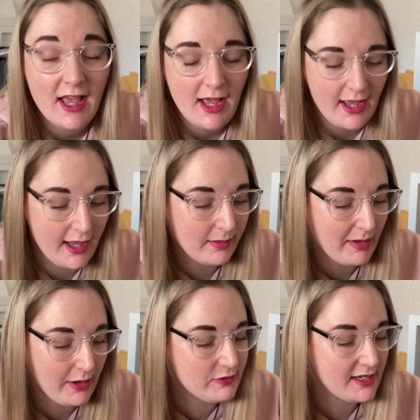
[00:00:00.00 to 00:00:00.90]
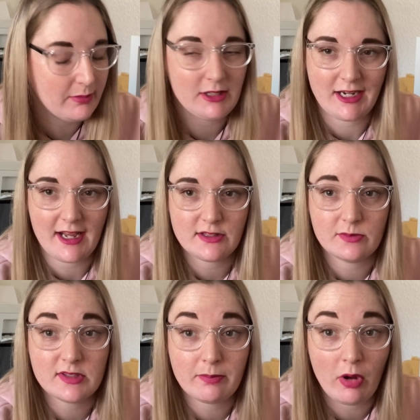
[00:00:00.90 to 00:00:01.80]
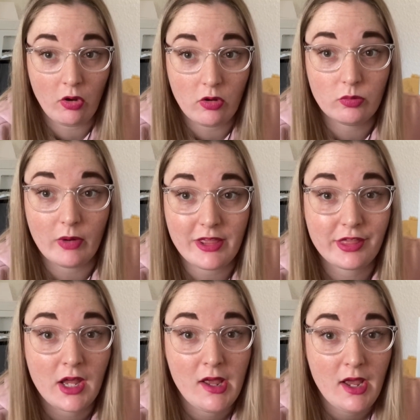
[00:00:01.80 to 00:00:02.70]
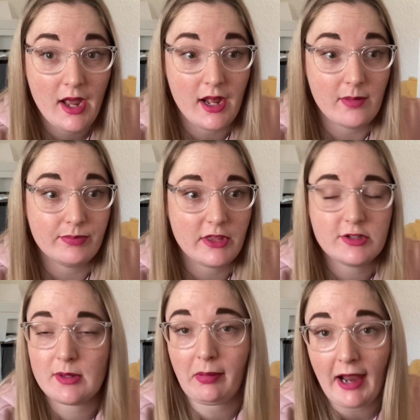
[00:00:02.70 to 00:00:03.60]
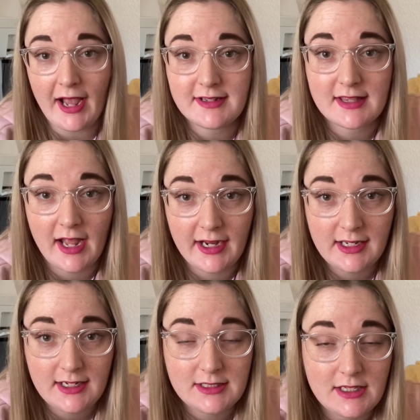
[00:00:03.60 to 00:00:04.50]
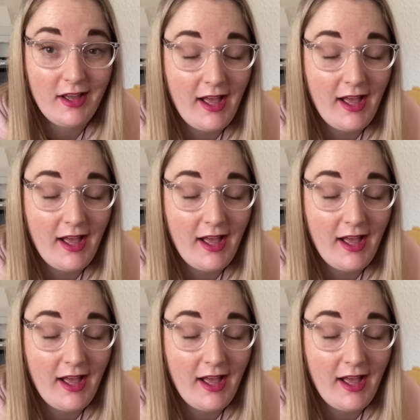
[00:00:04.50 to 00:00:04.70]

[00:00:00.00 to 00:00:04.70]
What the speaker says: I was able to get some support with the supplies that I needed.